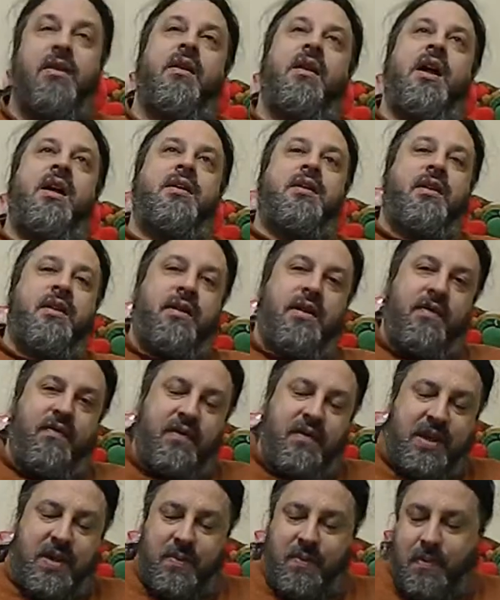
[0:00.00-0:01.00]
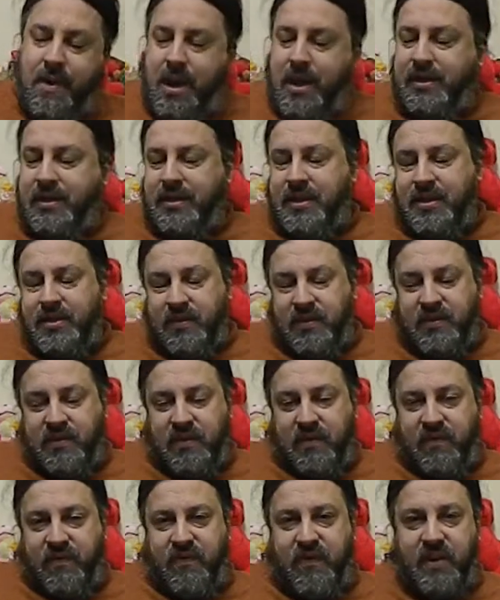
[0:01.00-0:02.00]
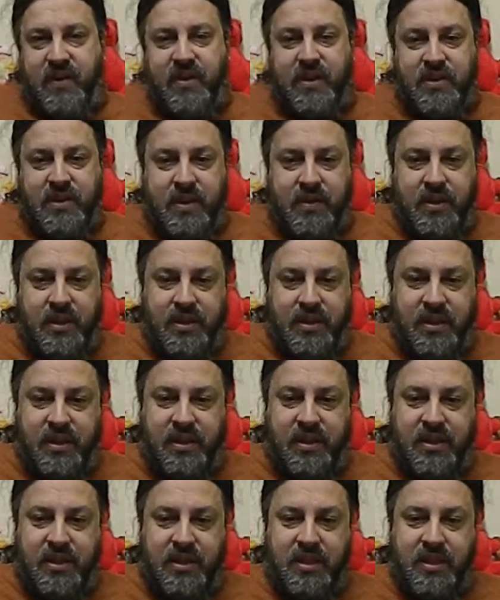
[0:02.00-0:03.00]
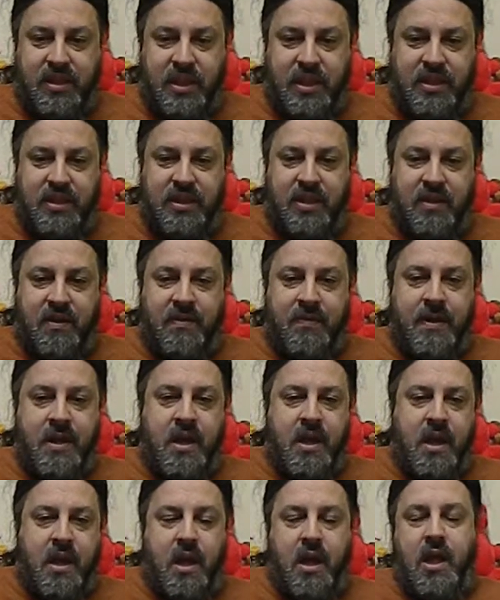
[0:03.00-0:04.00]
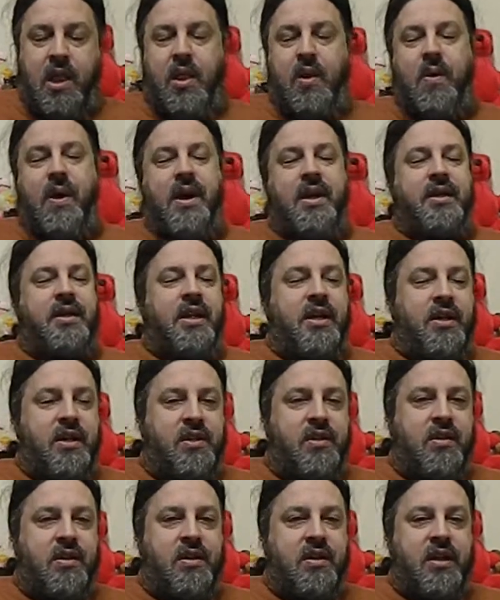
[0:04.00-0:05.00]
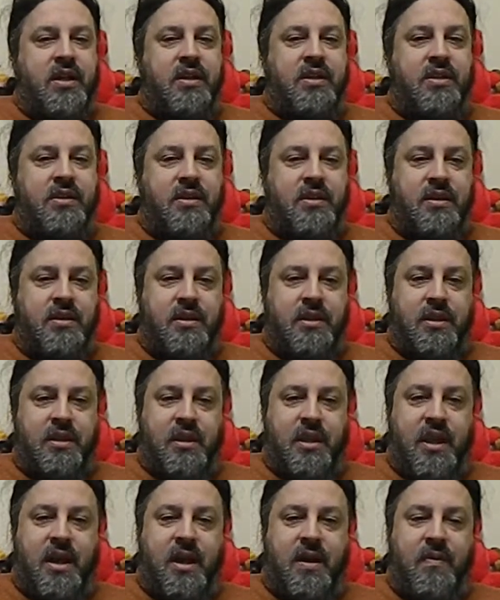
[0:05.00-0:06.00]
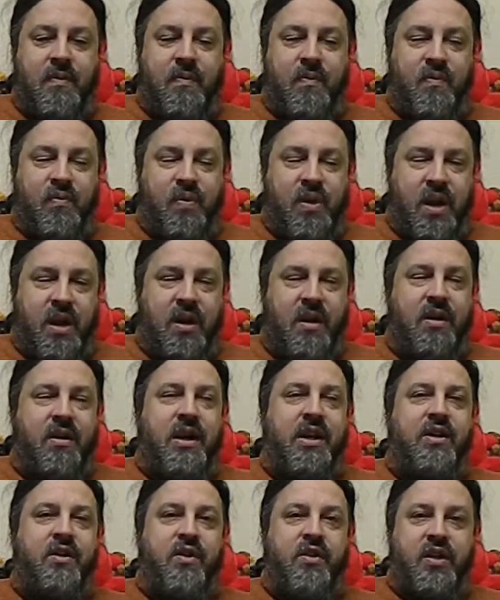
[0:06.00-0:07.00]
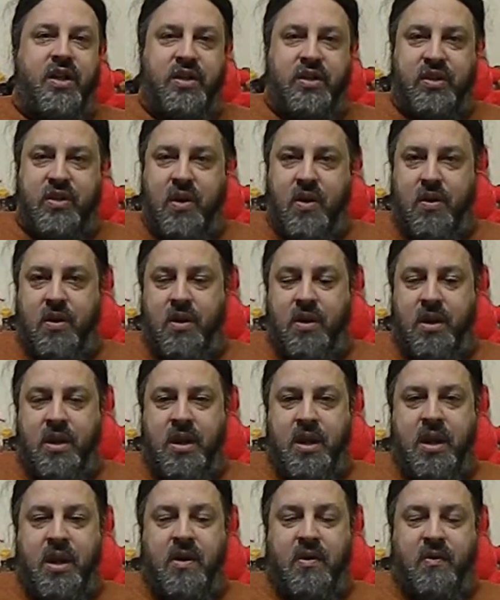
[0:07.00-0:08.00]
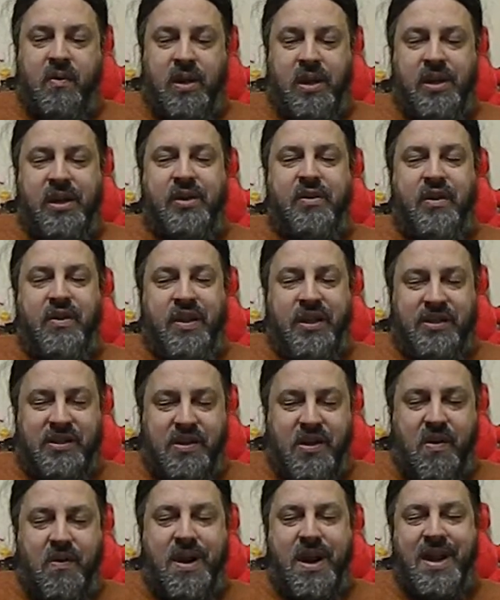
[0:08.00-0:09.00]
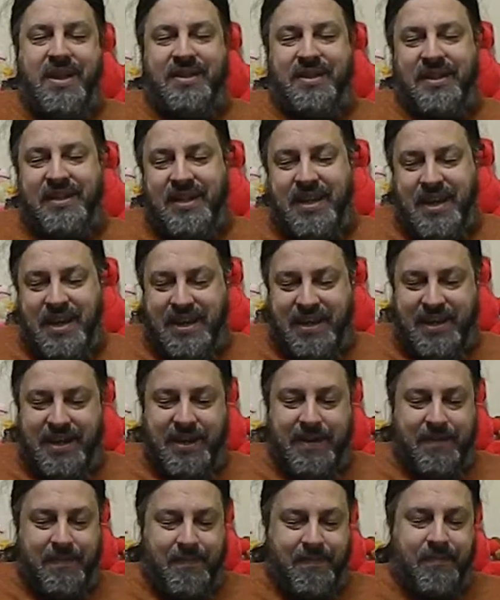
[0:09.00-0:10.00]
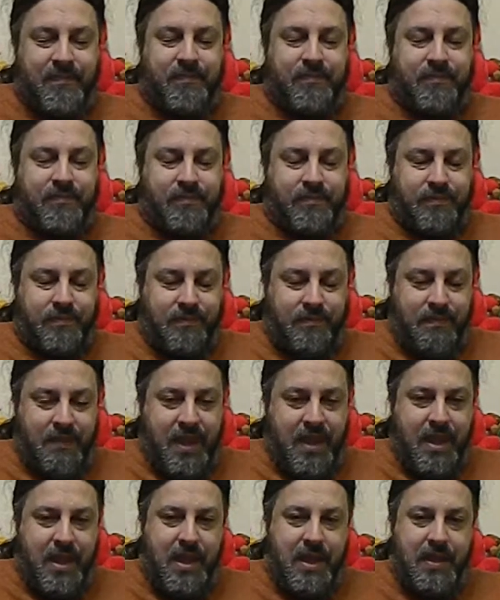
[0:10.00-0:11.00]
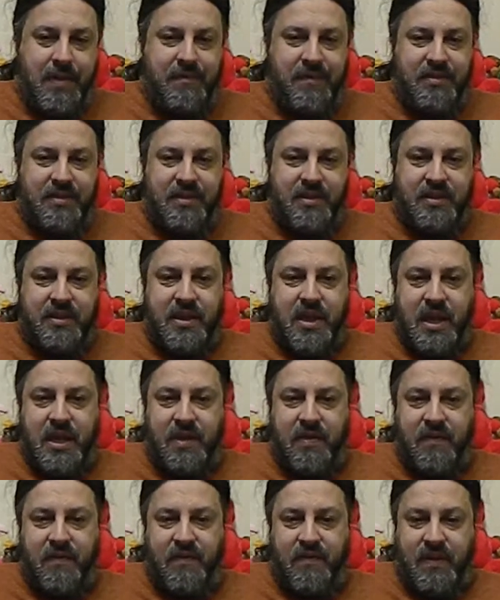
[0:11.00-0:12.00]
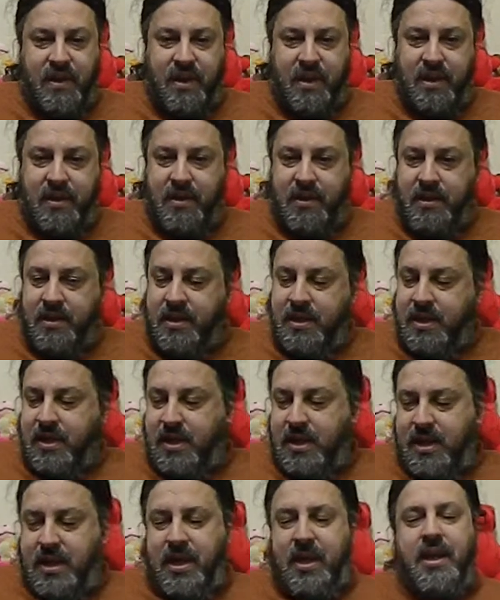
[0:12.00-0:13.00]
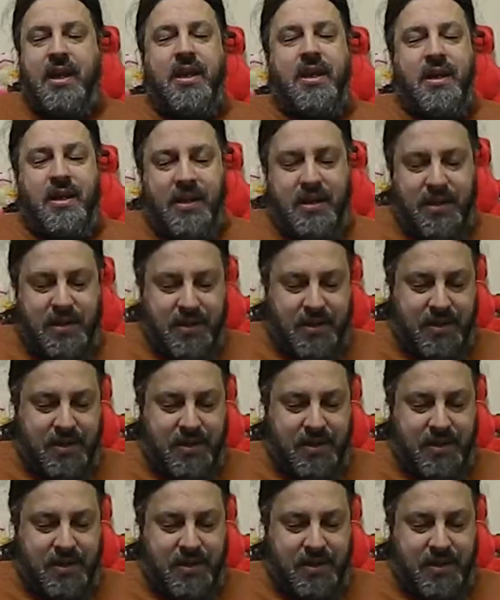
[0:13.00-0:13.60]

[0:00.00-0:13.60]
know, if you keep watching this, you'll sort of figure this out. The things here, although I intend to do things, not rarely do things go rarely do things go as intended. And this is kind of... Uh, anyway,